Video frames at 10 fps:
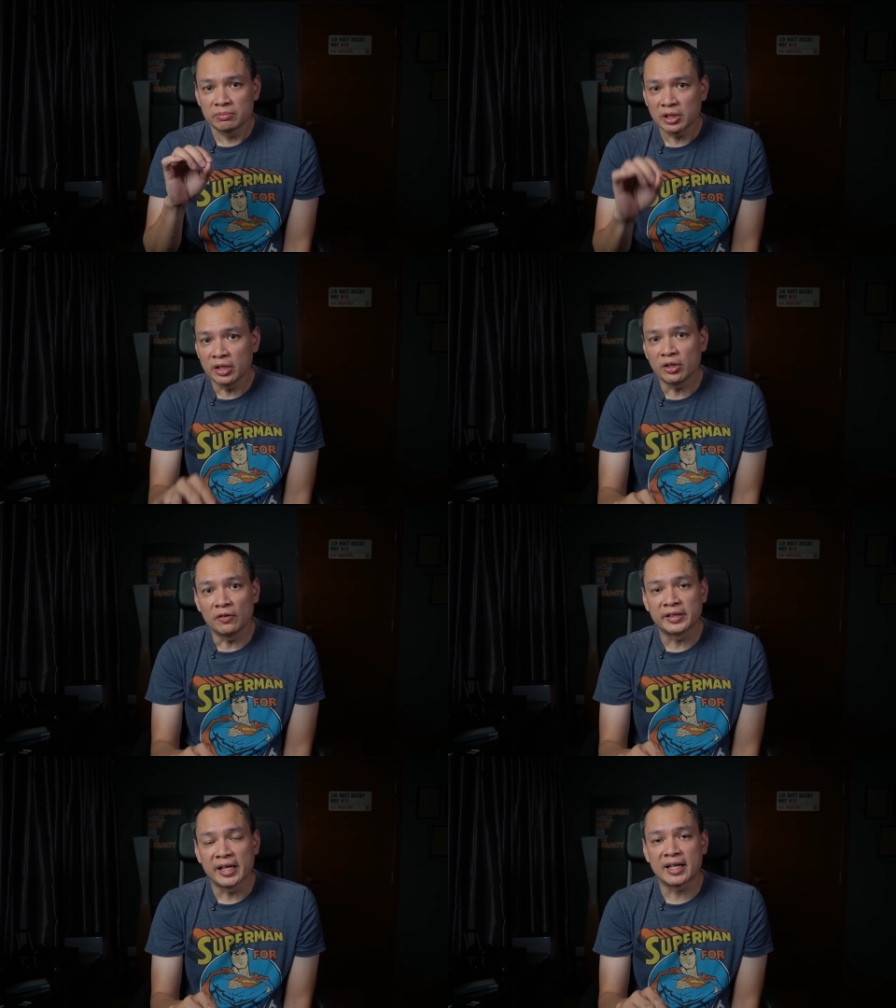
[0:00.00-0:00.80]
turn
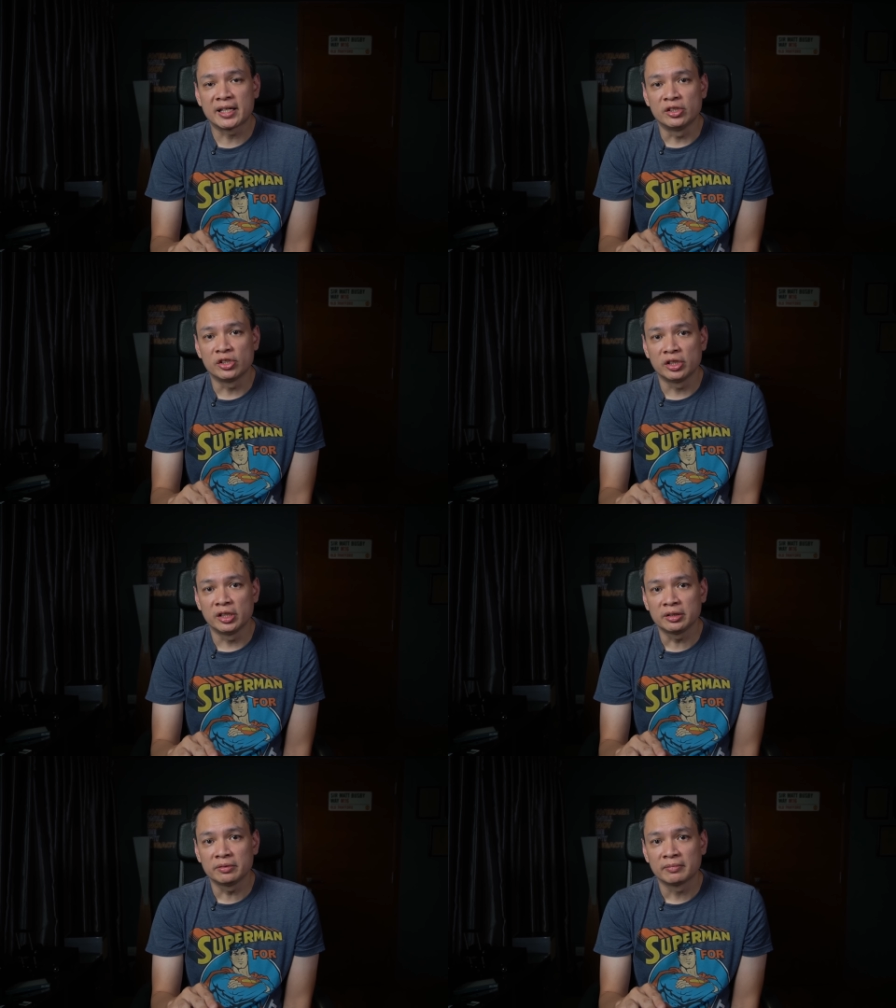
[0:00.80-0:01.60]
off the air
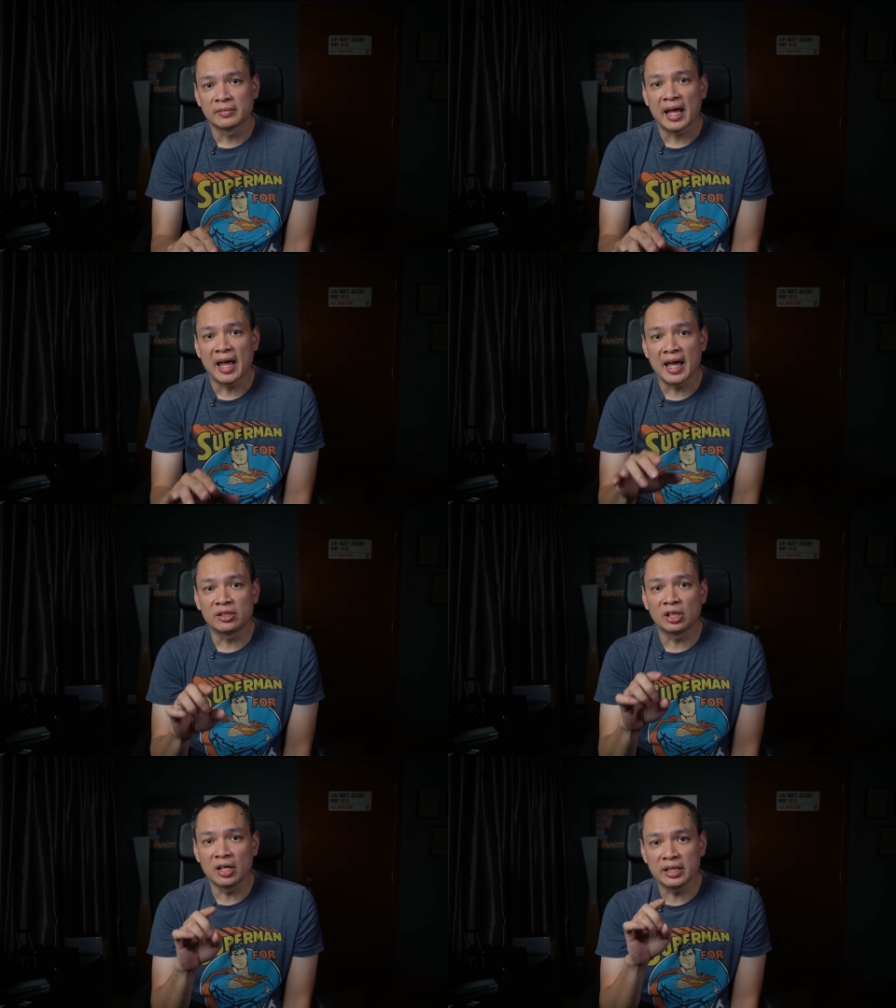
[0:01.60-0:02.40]
conditioning and
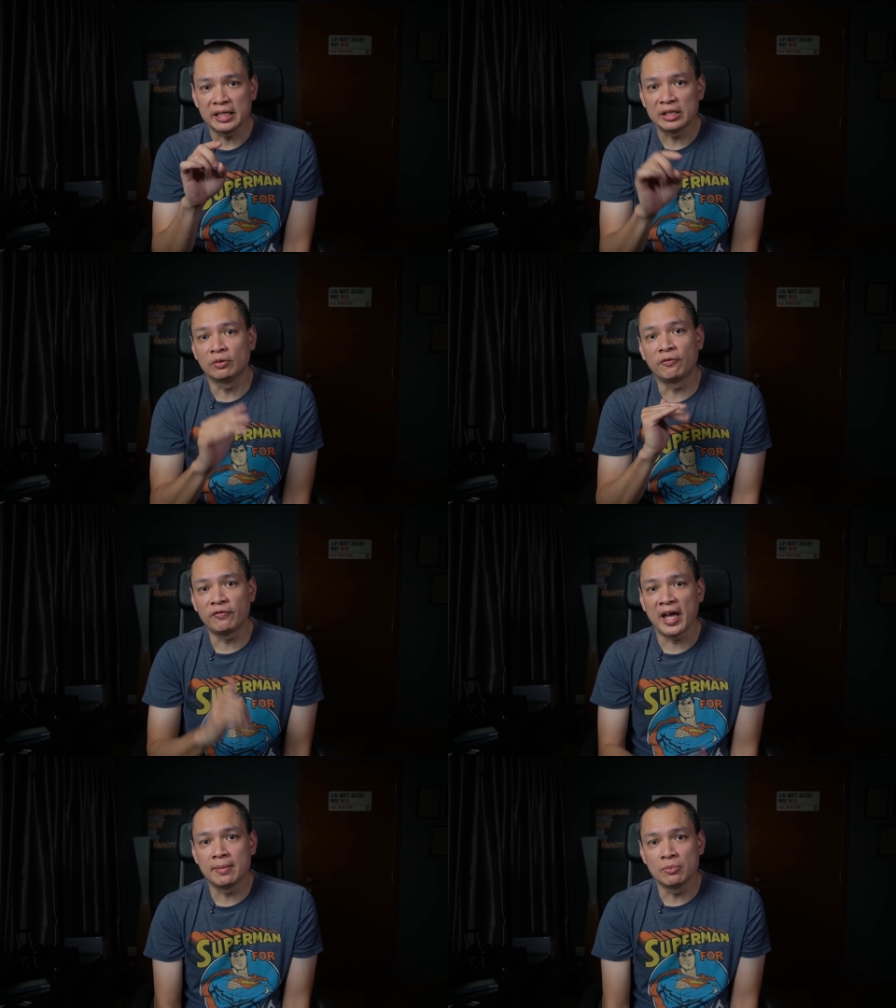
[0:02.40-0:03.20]
turn it into
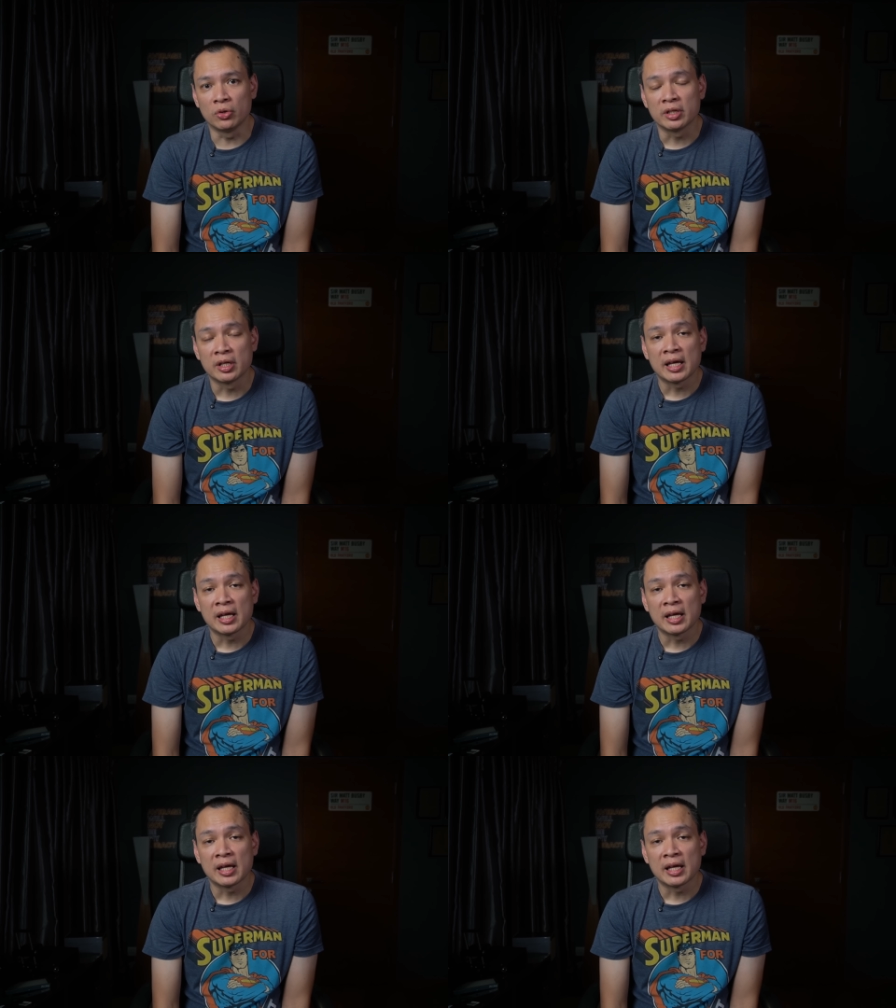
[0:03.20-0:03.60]
fan mode.